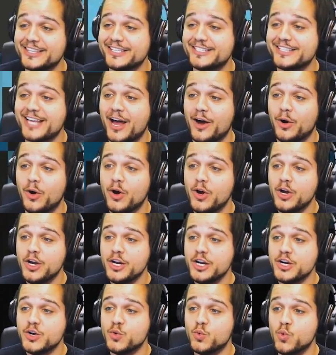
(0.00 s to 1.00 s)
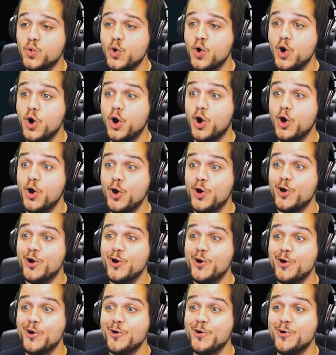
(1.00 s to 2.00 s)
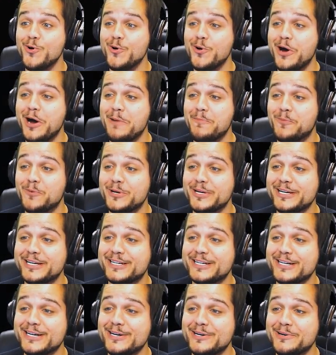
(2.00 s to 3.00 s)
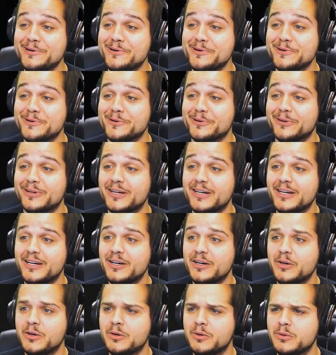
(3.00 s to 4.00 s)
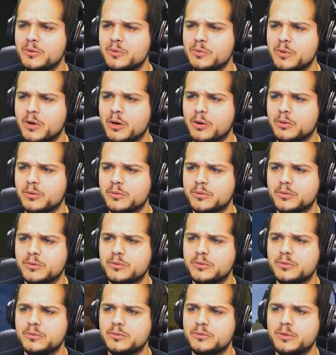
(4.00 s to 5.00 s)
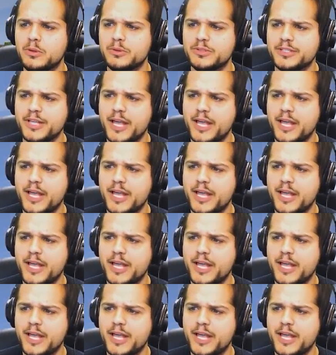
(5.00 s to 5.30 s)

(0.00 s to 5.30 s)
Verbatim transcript: this out. hoo hoo! Up we go. Whoa, what was